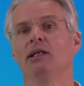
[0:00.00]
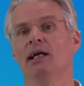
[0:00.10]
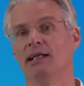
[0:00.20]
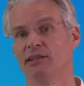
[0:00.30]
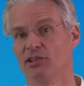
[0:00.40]

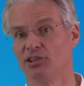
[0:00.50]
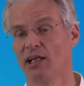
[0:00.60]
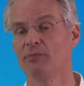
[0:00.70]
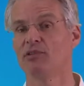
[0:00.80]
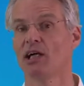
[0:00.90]
At the
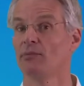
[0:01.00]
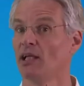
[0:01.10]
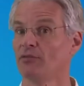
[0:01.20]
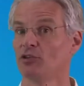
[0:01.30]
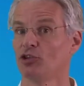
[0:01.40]
same time you
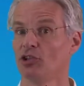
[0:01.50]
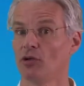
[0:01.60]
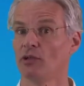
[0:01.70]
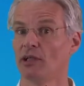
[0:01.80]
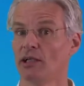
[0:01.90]
have to
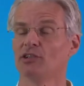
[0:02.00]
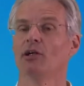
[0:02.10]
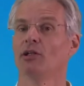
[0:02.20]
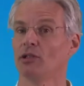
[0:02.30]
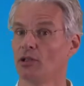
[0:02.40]
showcase a
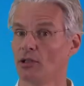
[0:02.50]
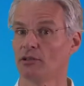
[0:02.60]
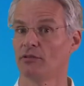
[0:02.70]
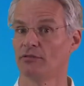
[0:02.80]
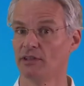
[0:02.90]
lot
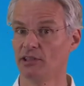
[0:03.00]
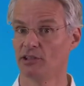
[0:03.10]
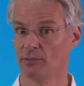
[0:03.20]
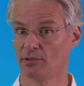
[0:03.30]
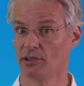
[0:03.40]
of
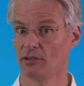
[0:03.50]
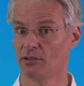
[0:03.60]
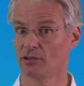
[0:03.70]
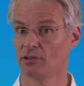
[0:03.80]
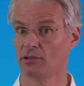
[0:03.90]
leadership
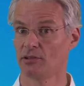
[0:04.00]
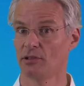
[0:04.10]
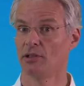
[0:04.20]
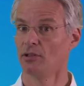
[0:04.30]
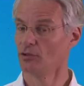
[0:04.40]
skills,
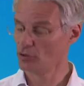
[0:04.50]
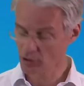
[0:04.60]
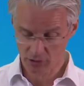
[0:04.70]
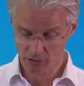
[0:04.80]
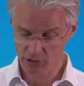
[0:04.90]
not
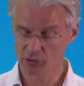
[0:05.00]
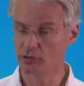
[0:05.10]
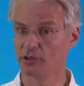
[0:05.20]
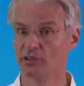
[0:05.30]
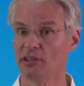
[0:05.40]
only to
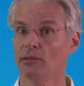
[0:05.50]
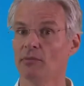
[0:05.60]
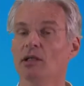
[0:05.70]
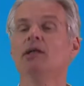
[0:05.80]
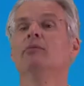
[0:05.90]
your team,
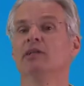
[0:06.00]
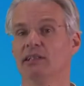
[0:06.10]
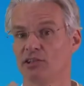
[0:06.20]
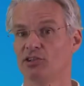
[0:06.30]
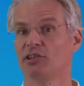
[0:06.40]
but at
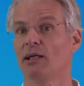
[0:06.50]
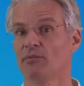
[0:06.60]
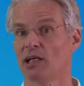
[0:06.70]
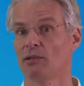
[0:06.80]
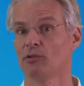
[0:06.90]
the same
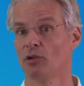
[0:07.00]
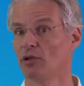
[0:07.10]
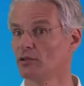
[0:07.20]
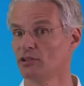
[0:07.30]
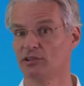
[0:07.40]
time to
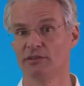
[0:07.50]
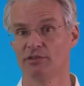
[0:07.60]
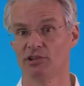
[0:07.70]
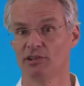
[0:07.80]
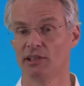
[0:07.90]
all these different
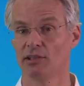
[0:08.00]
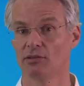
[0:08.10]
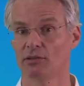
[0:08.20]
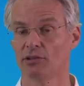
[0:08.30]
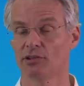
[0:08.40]

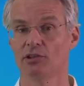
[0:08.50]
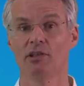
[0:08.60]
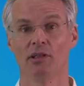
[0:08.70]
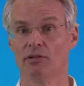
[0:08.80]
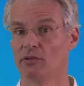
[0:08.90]
stakeholders
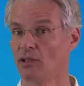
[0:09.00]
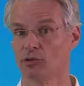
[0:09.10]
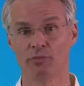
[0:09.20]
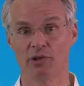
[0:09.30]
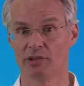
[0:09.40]
around the
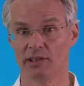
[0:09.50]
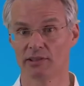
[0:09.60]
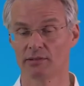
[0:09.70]
project.